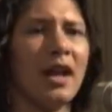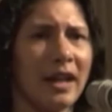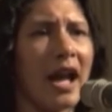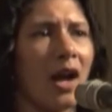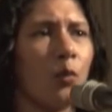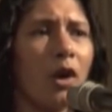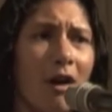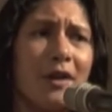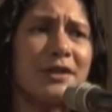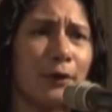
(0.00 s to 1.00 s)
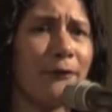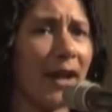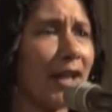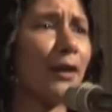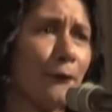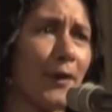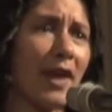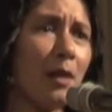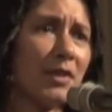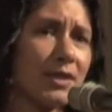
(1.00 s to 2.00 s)
Yeah, we're also fighting for
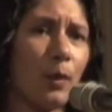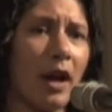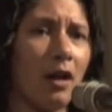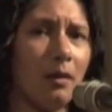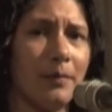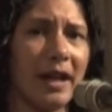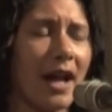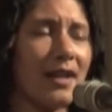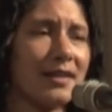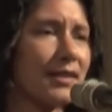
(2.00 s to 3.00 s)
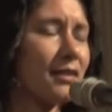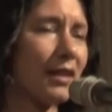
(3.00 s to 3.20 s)
them as well because